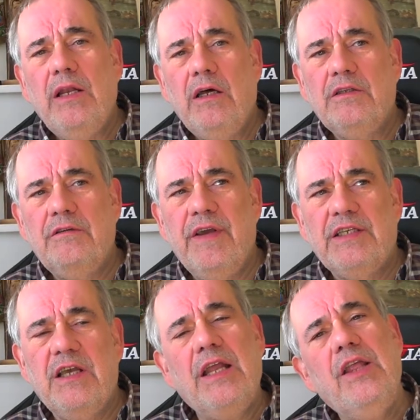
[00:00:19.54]
a lot of
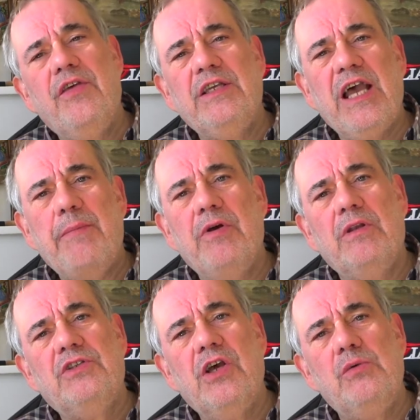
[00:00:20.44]
exciting things
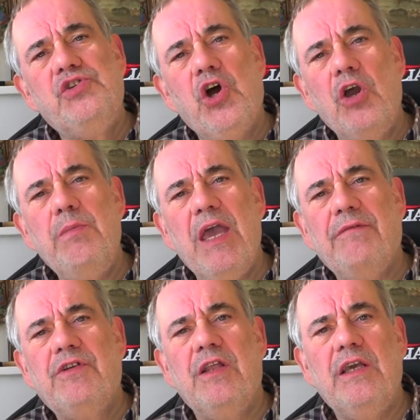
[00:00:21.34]
happened. So join me
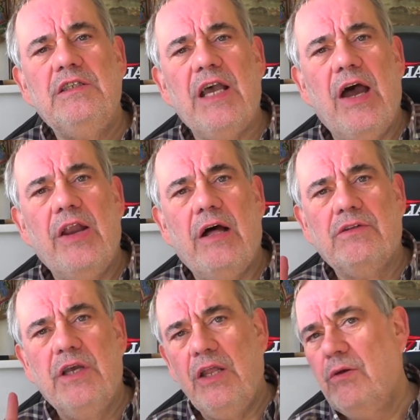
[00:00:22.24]
after this, and I'll
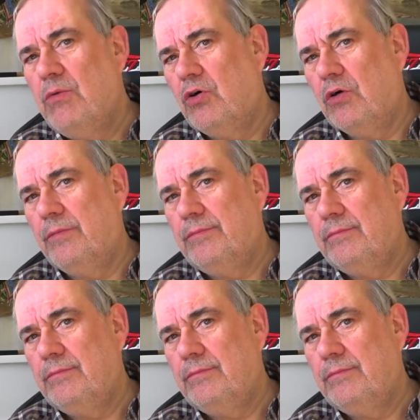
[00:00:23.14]
tell you more.